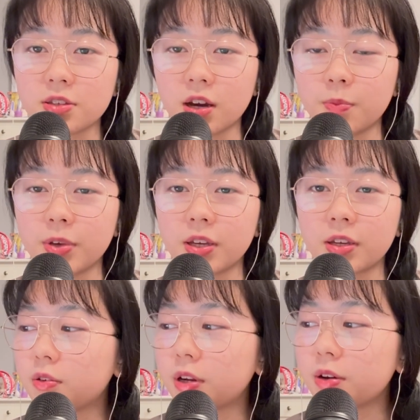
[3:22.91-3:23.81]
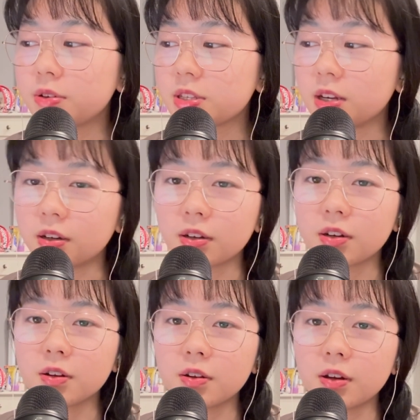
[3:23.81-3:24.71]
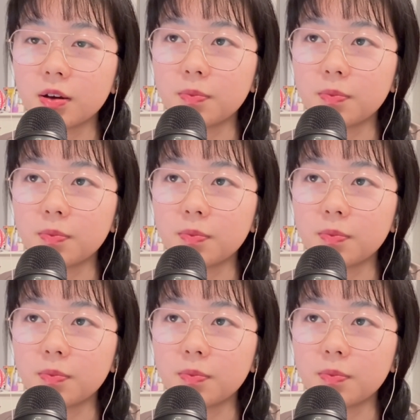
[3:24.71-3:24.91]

topic, when I was younger,